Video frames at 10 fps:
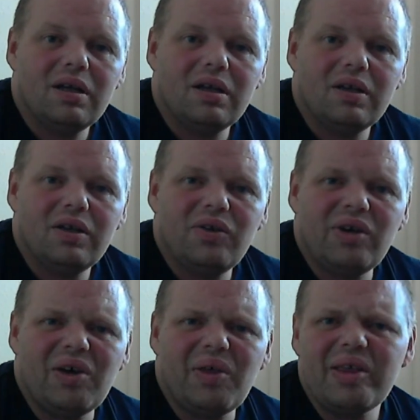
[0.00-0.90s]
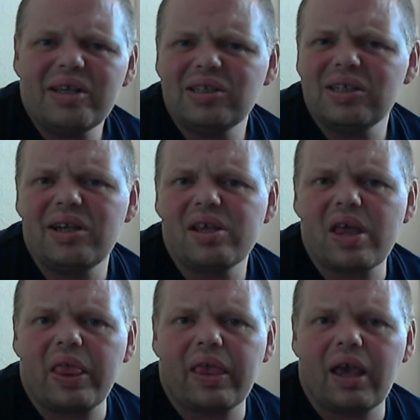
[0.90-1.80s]
You know, that's another
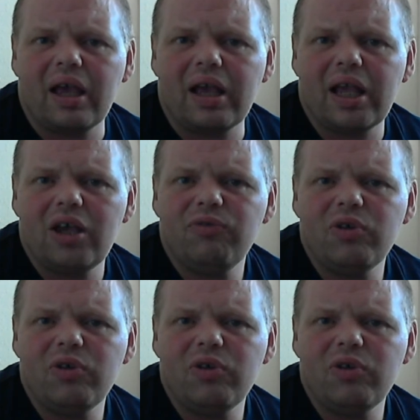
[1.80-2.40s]
thing. If you